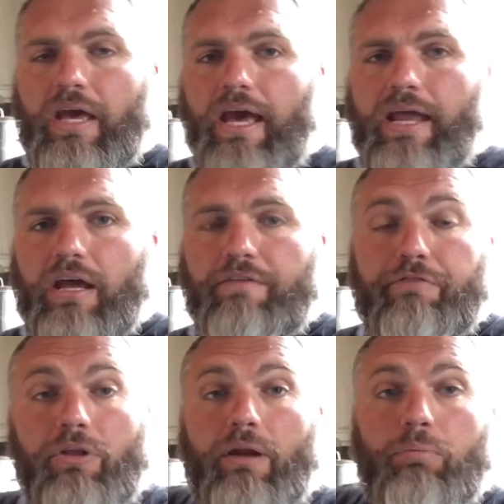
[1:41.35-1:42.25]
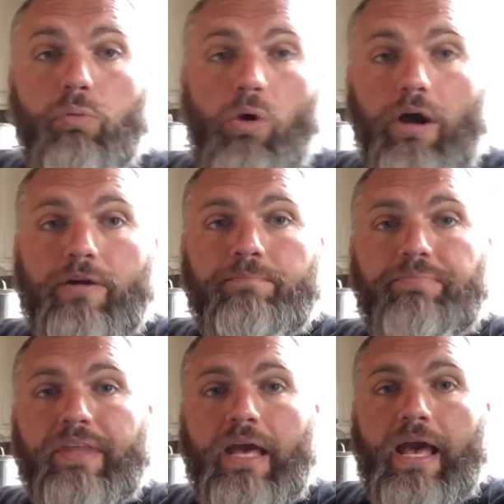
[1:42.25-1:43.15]
and I fill it up with water,
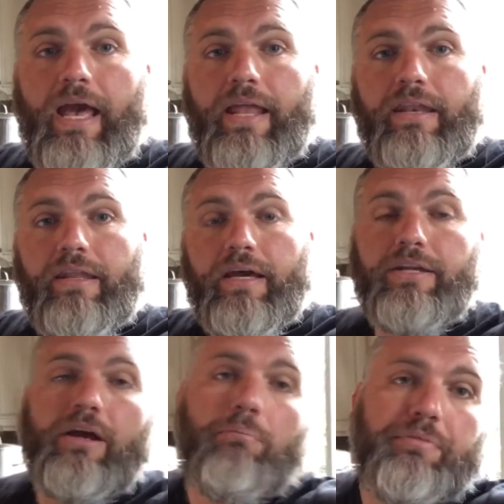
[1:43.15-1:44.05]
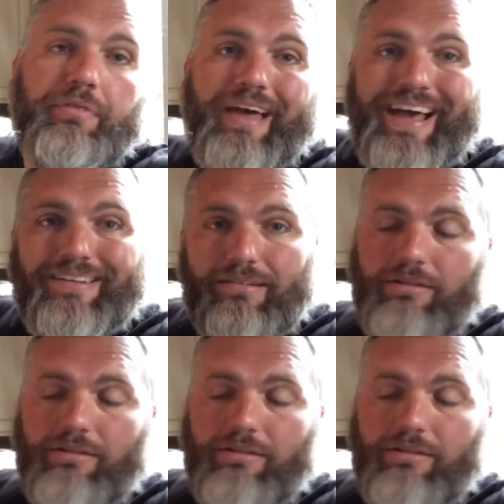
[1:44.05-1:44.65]
and I dumped that